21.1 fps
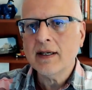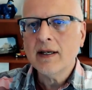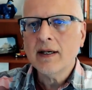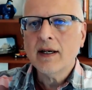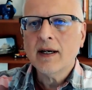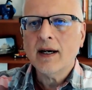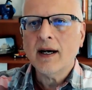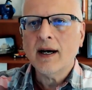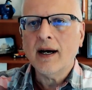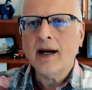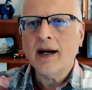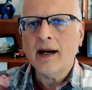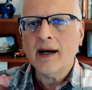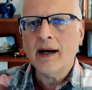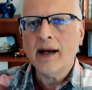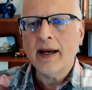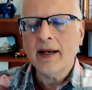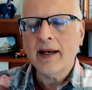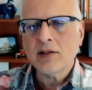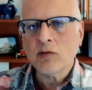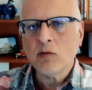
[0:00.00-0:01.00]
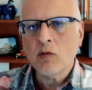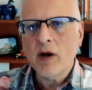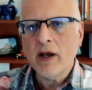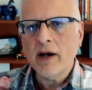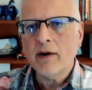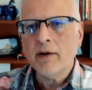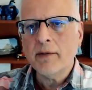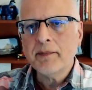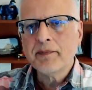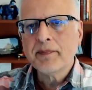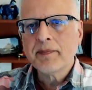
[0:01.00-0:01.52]
as
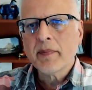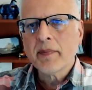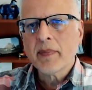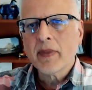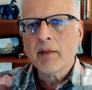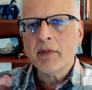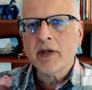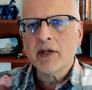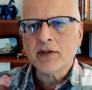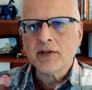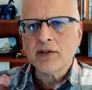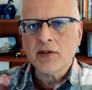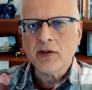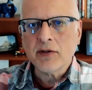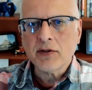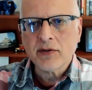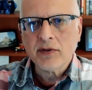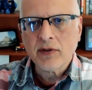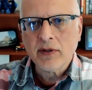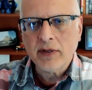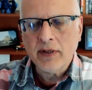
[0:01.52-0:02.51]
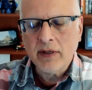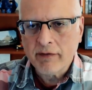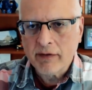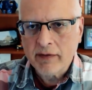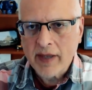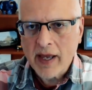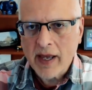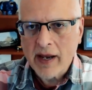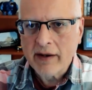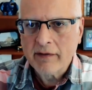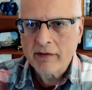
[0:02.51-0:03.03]
well. because
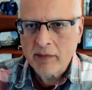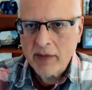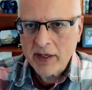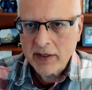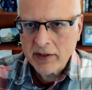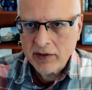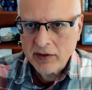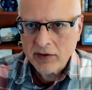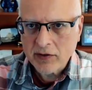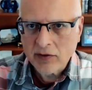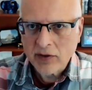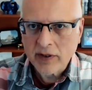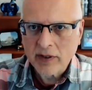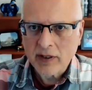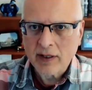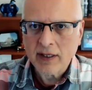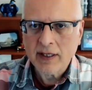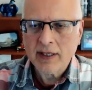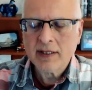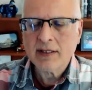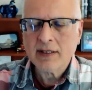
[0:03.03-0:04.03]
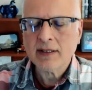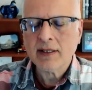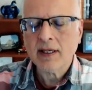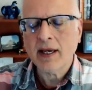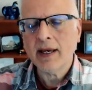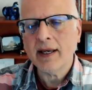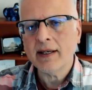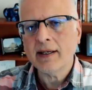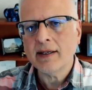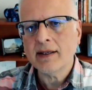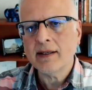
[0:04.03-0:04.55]
that information is on the list.
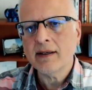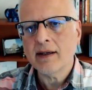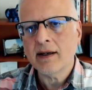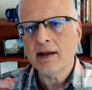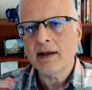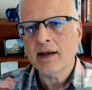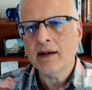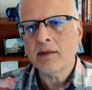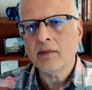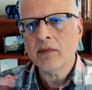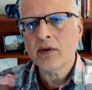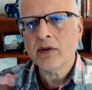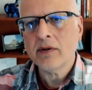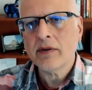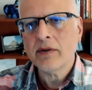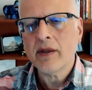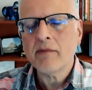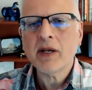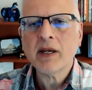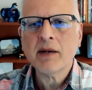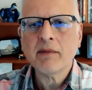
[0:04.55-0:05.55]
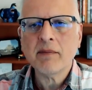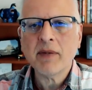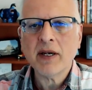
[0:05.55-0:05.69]
And then we can make